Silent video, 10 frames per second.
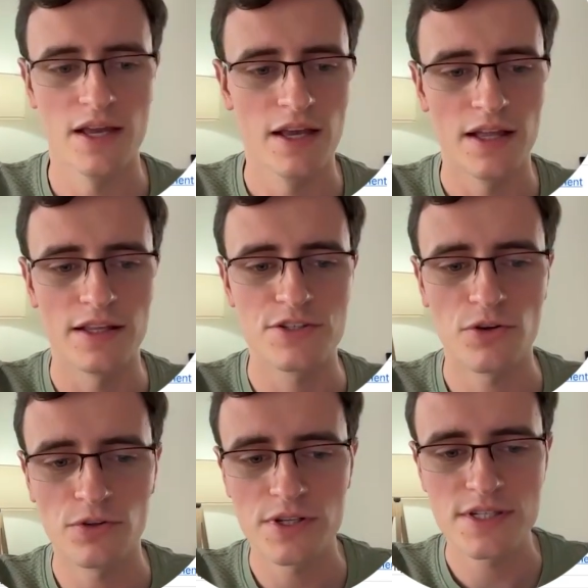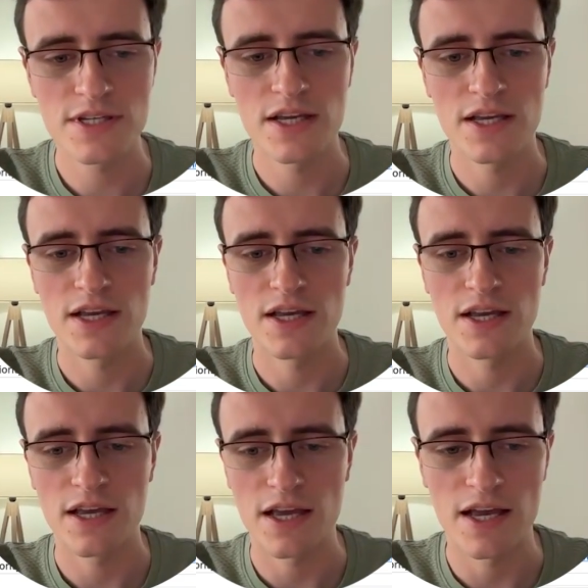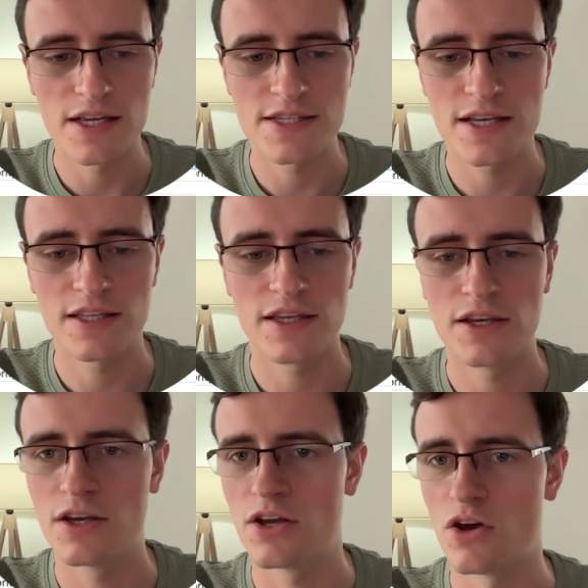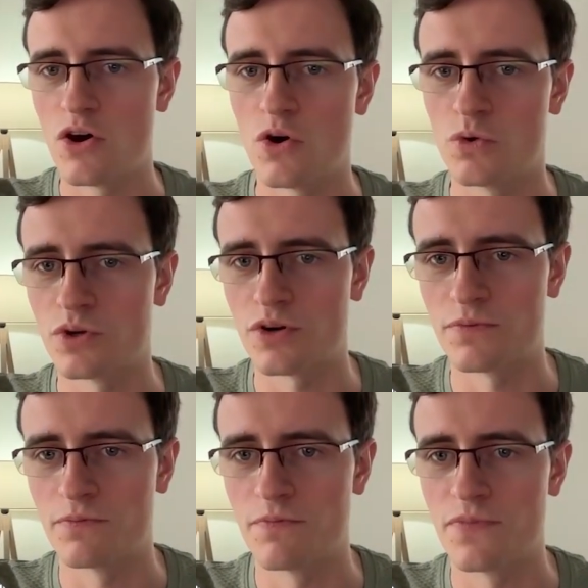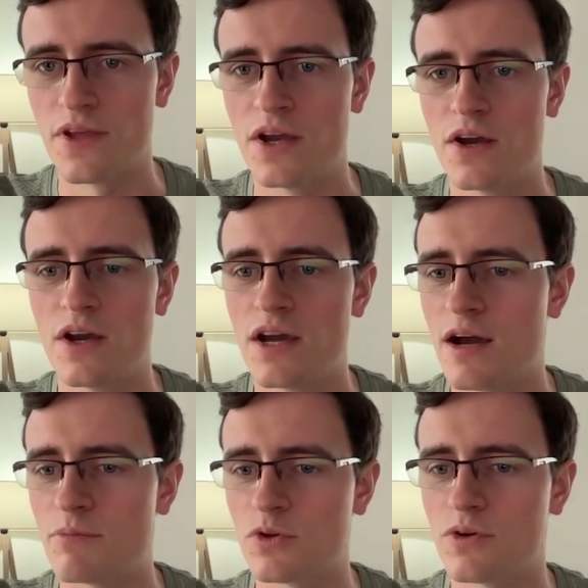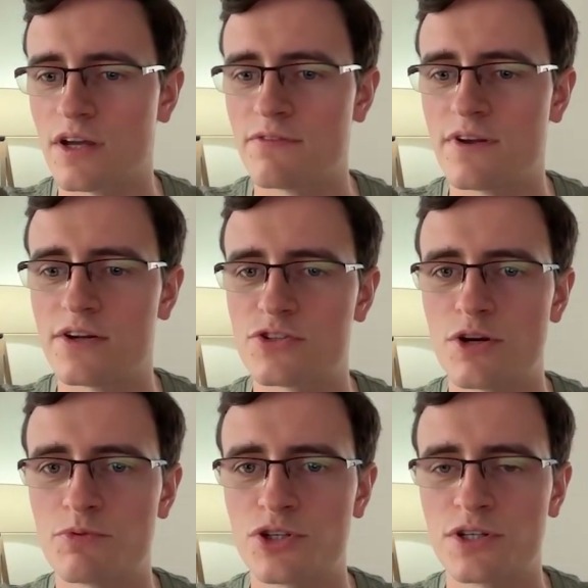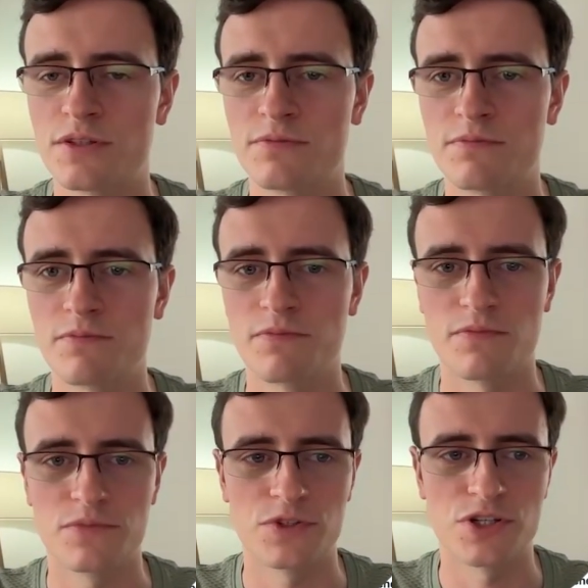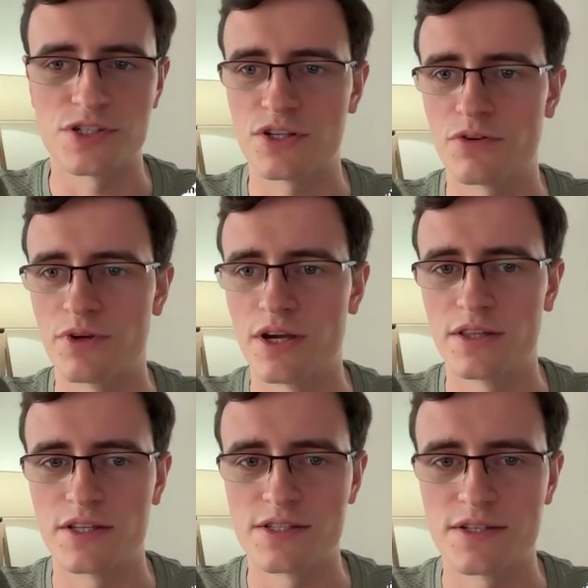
Let's call this asset owner. I'm not gonna give any description, just create this.